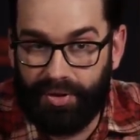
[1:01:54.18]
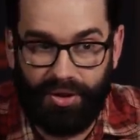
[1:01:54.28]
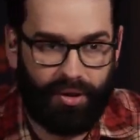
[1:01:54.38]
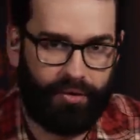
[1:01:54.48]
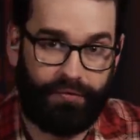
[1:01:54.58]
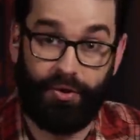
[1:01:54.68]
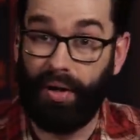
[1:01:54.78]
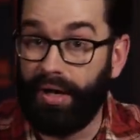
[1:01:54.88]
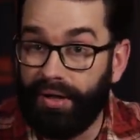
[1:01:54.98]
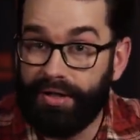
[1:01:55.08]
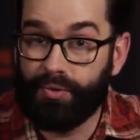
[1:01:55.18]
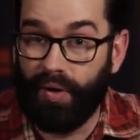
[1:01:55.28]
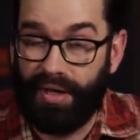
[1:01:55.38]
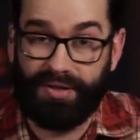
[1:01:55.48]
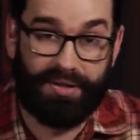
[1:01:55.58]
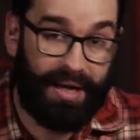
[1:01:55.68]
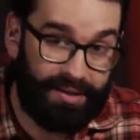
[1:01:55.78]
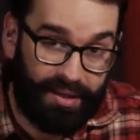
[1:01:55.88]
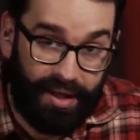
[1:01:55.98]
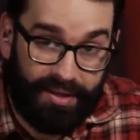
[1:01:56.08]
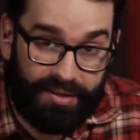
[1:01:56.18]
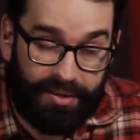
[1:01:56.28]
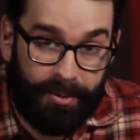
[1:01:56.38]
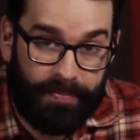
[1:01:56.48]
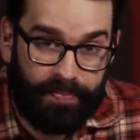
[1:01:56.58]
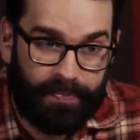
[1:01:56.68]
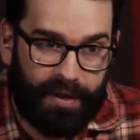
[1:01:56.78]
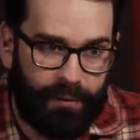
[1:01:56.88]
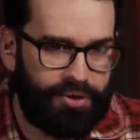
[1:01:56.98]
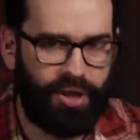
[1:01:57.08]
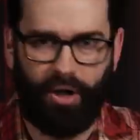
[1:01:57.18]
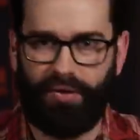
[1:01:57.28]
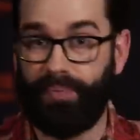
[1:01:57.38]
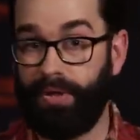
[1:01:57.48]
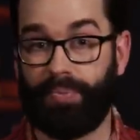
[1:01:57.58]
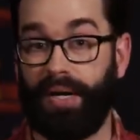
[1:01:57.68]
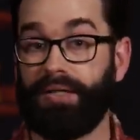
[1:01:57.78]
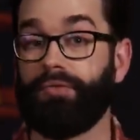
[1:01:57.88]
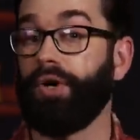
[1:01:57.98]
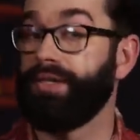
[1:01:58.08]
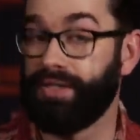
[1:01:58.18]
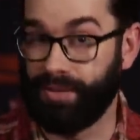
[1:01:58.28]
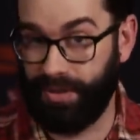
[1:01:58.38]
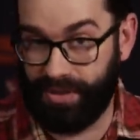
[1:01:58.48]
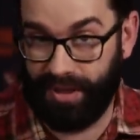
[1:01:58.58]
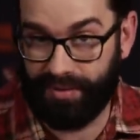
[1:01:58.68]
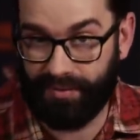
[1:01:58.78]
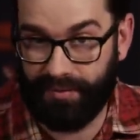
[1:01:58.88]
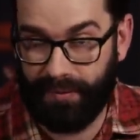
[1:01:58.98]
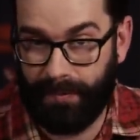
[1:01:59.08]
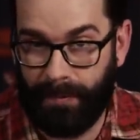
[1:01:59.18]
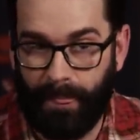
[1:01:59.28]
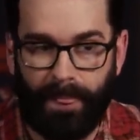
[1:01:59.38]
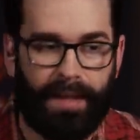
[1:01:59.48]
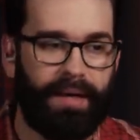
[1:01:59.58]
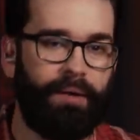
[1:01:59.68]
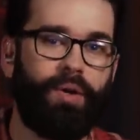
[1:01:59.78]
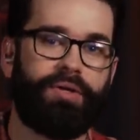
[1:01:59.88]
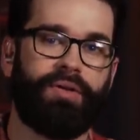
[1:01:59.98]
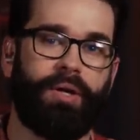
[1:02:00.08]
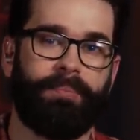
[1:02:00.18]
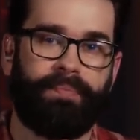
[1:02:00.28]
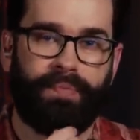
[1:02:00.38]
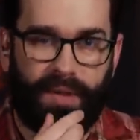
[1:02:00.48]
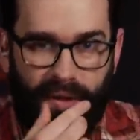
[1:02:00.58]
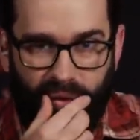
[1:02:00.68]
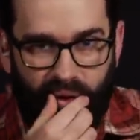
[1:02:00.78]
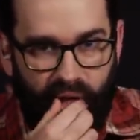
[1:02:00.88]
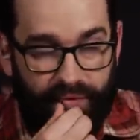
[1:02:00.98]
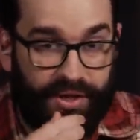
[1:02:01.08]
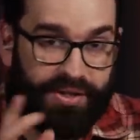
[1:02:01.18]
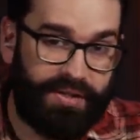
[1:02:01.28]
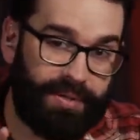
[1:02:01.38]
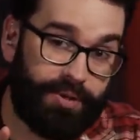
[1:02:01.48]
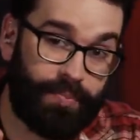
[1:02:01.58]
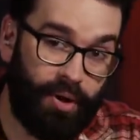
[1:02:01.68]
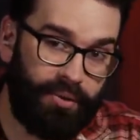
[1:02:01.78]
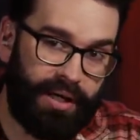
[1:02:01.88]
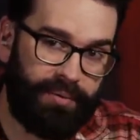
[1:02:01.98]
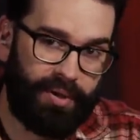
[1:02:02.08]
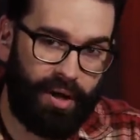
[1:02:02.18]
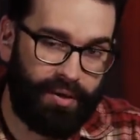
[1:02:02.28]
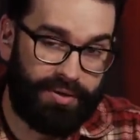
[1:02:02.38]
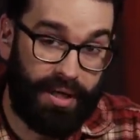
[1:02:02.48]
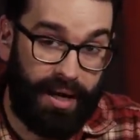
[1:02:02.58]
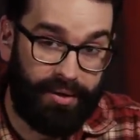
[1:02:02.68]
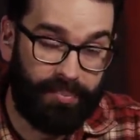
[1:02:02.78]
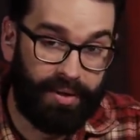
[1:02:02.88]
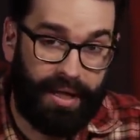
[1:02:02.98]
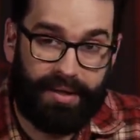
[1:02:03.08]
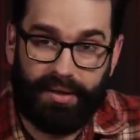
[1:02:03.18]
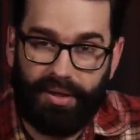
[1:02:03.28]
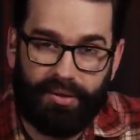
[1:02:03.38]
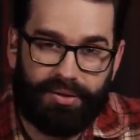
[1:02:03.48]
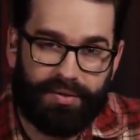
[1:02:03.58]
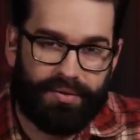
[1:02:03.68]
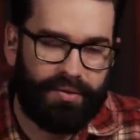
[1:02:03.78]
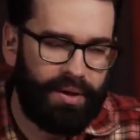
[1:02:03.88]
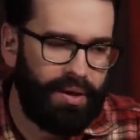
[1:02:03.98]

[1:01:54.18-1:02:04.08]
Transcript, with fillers: But there are a few areas where that's not the case, which can only be the product of racism, he says. I wonder, though, if the system is broken in regards to hiring black head coaches,